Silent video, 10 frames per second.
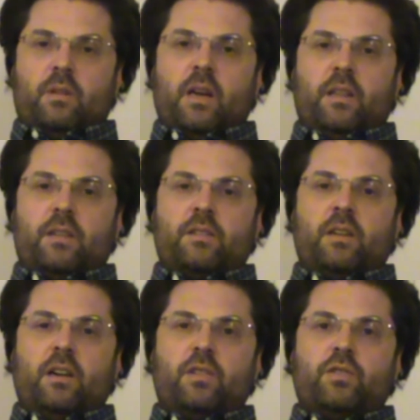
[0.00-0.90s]
And as
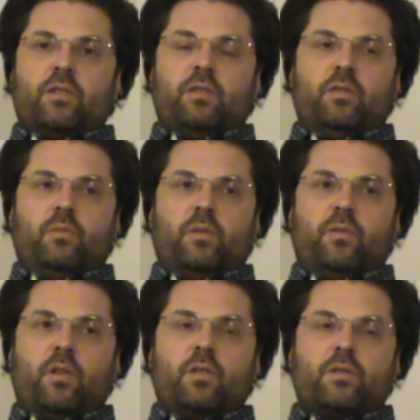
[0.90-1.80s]
such, you will
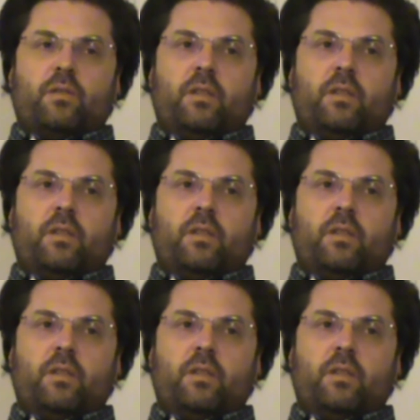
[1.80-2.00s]
focus on